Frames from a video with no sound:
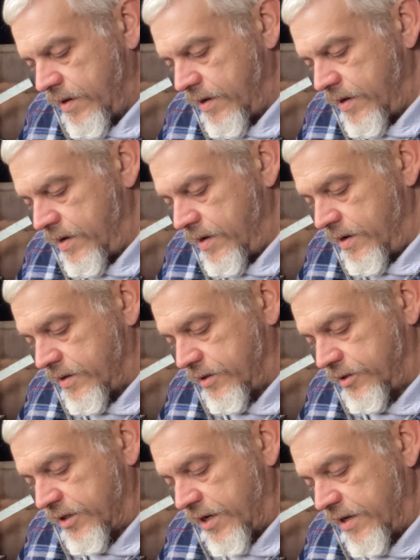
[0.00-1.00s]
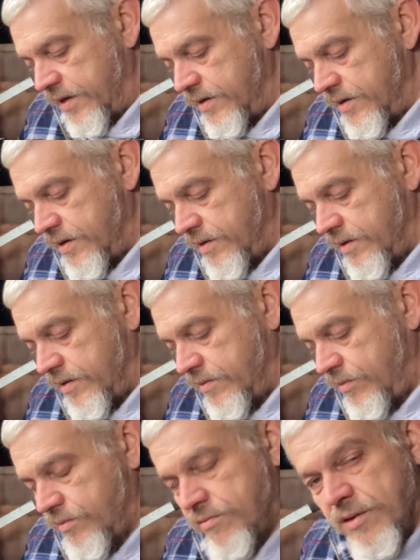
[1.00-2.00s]
And like I say, in another
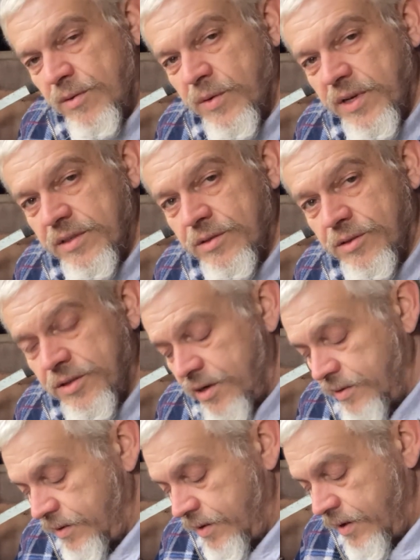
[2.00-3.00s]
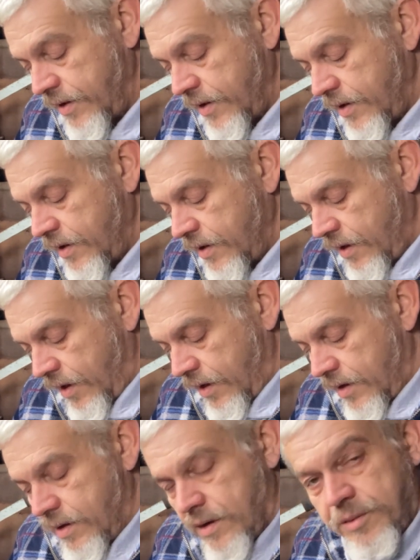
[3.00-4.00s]
3 weeks or so,
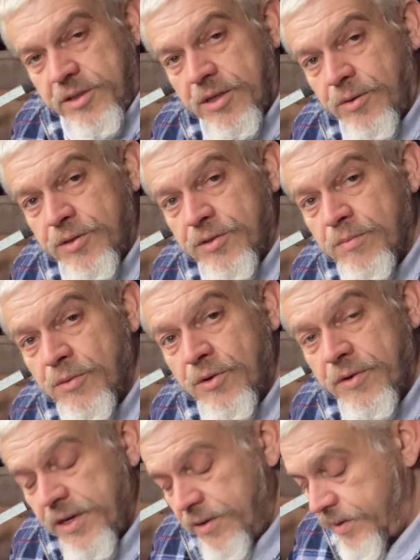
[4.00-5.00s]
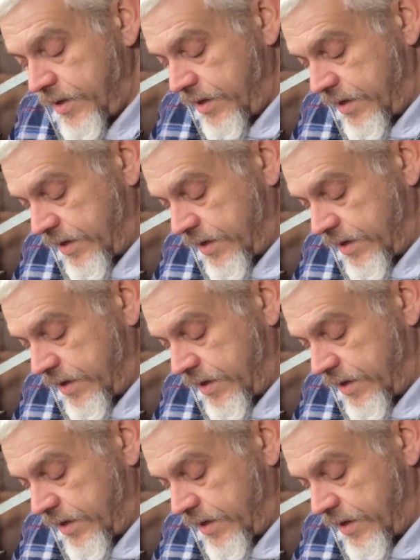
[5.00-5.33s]
I'll be sowing some more anyway.